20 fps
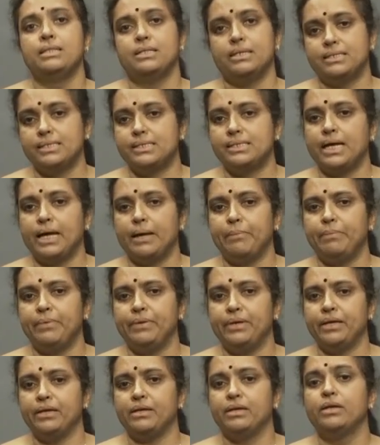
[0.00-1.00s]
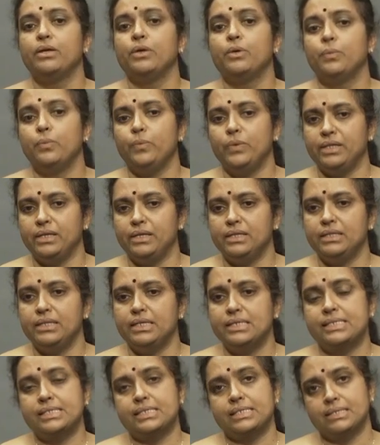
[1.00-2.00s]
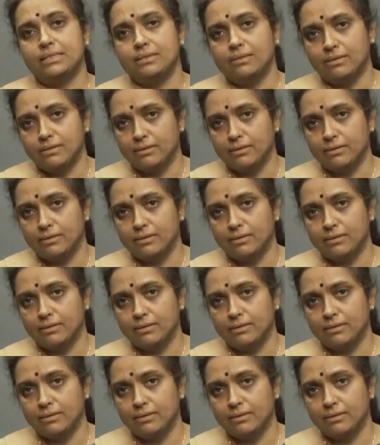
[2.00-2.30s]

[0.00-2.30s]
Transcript: that is happening within this,